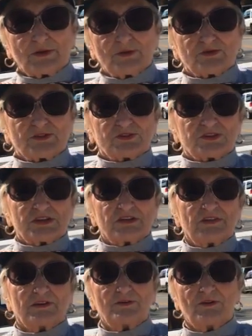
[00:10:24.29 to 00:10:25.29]
or you should see
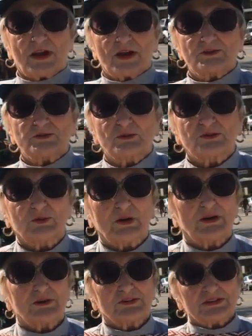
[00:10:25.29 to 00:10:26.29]
the new cashmere
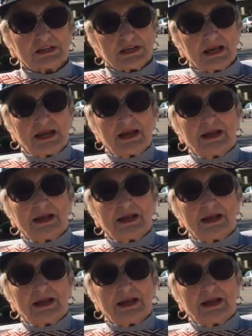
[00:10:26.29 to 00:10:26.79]
sweaters, and